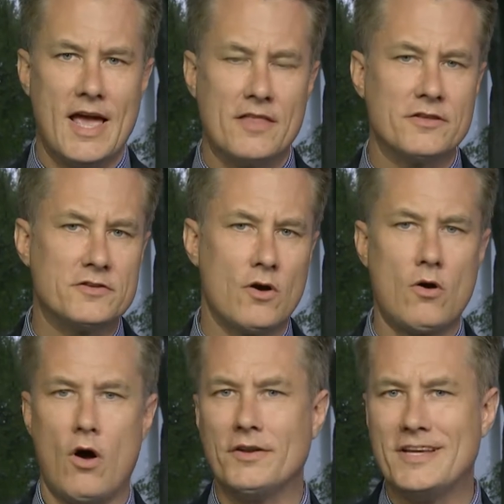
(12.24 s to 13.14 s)
and the
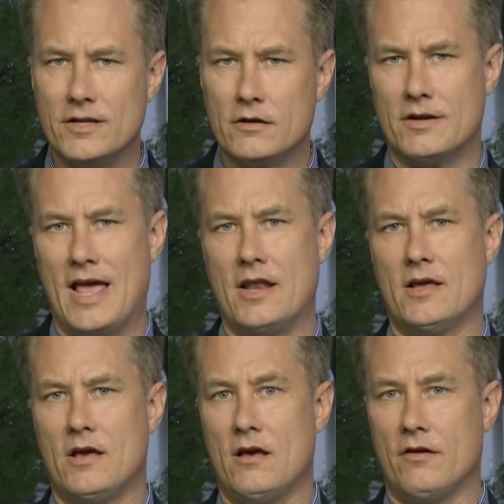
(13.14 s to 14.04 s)
so-called internet
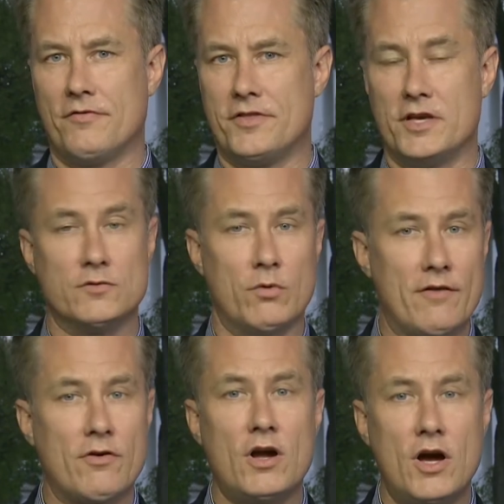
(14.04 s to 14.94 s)
of things.
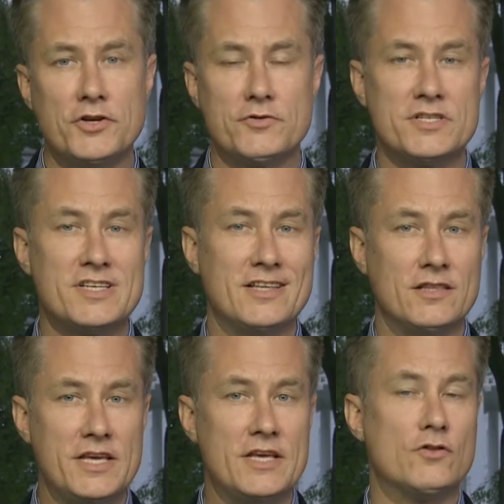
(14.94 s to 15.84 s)
Whatever countries
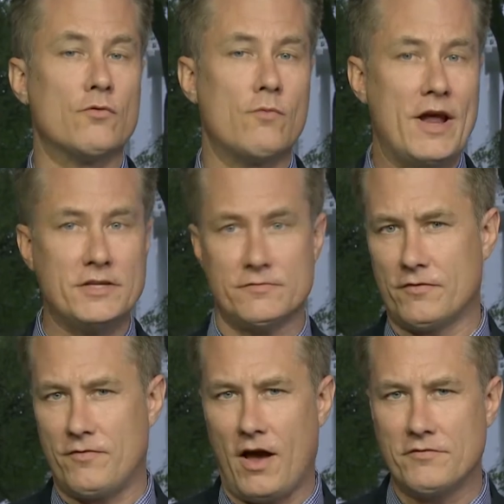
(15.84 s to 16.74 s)
can lead the race for
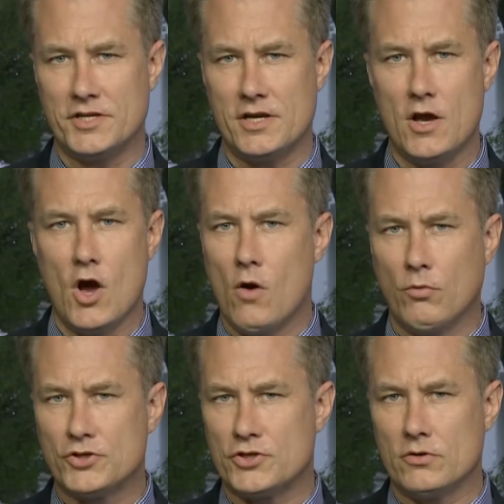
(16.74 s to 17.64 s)
5G
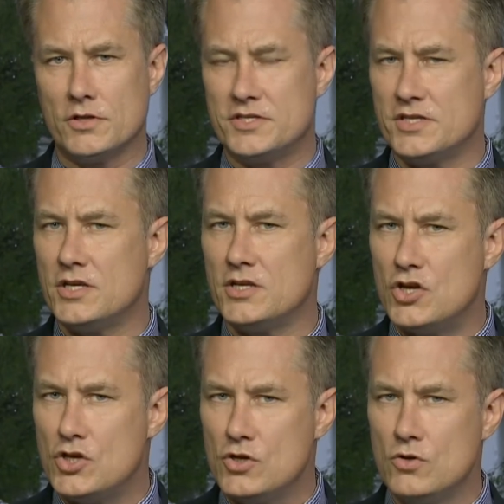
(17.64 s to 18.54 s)
will surely see
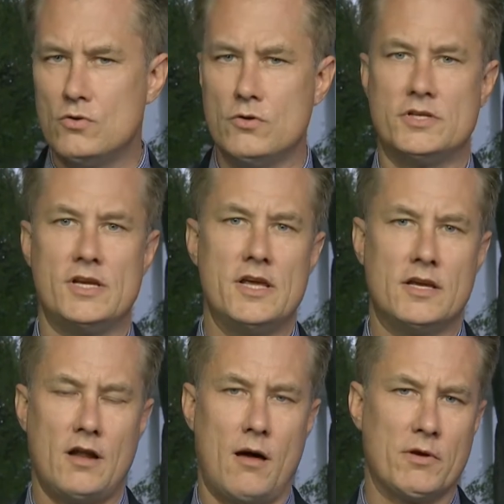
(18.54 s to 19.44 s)
huge
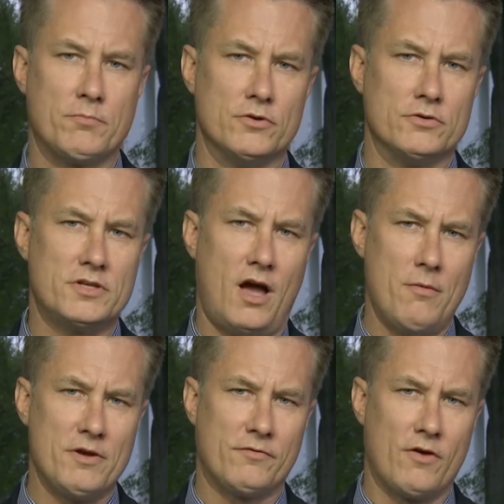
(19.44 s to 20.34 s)
economic boons
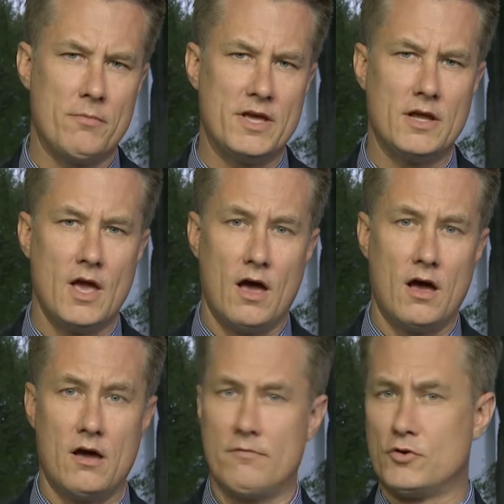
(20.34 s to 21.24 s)
coming from it.
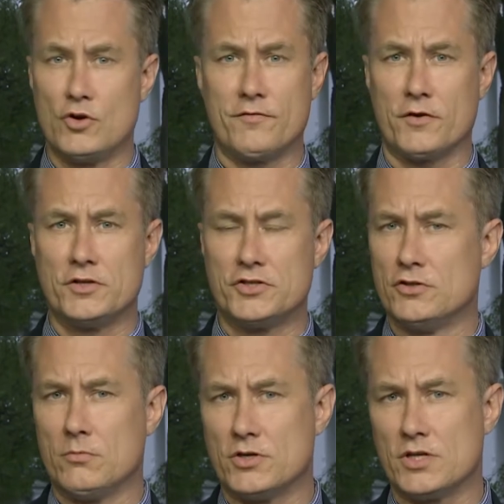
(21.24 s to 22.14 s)
Uh, good for
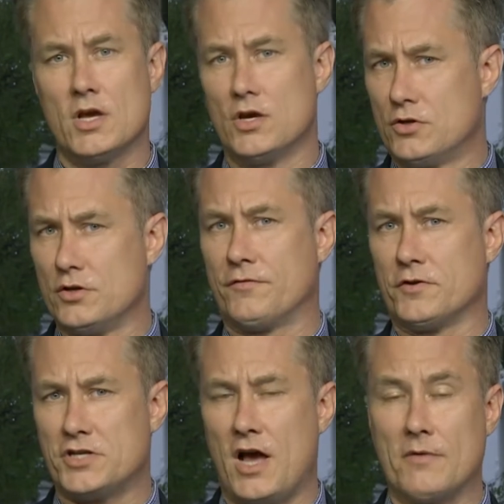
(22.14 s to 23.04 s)
consumers, good
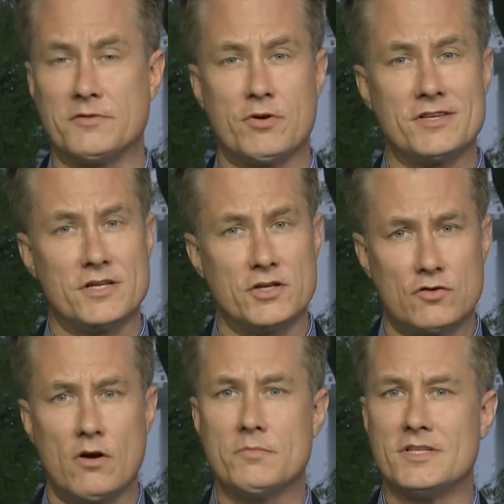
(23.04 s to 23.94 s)
for jobs. President
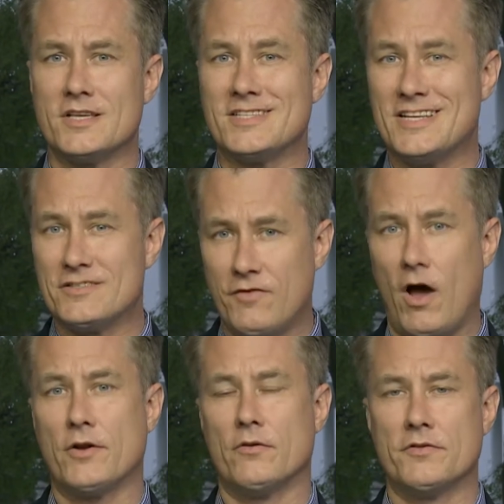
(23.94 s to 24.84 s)
Trump says it's
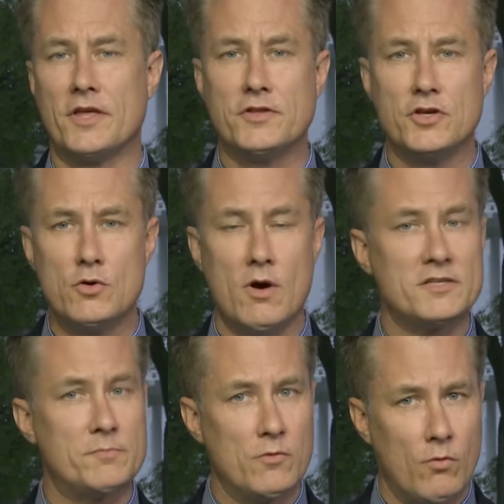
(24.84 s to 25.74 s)
vital that the
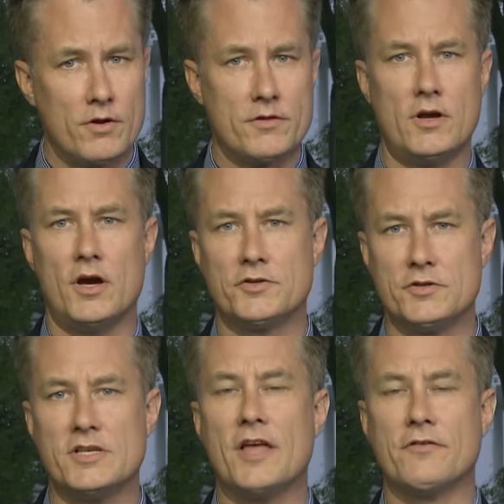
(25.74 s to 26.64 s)
U.S. be one of the
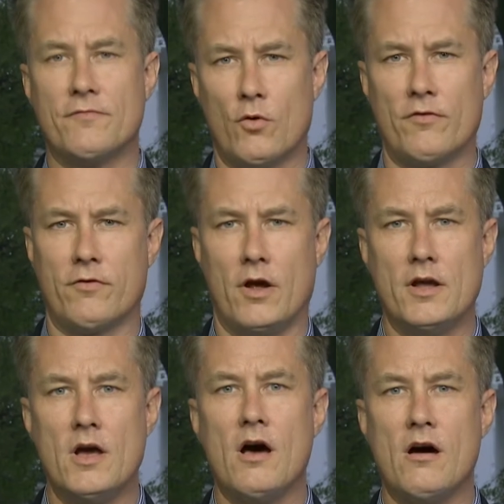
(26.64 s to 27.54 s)
countries at the forefront
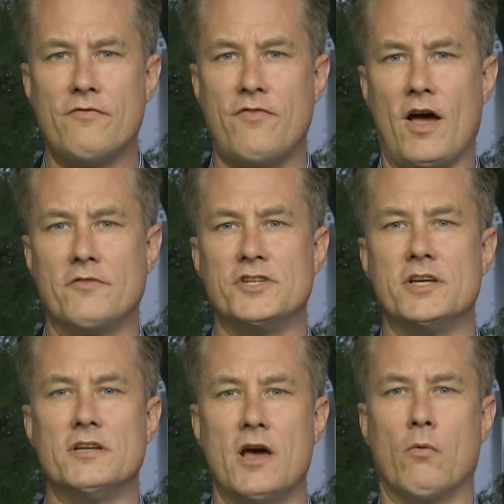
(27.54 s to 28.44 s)
of
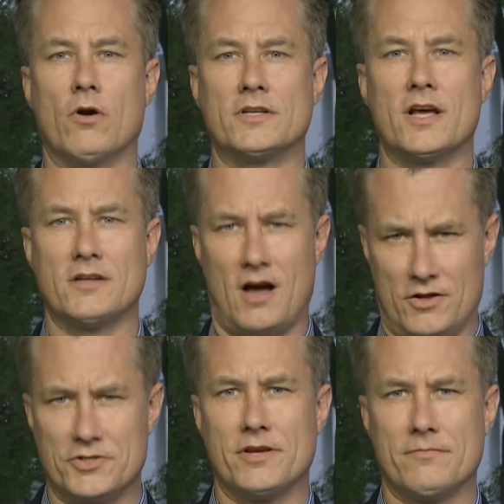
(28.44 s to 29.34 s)
5G network
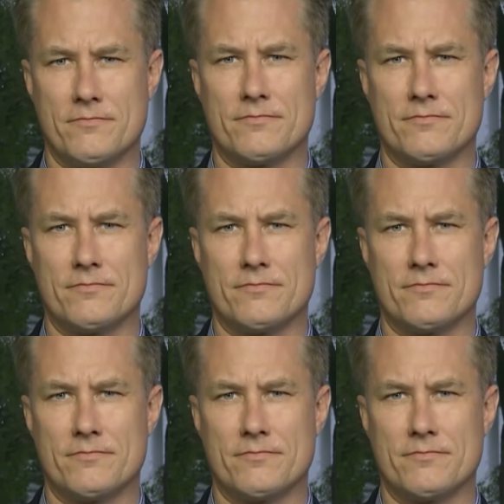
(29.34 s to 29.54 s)
technology.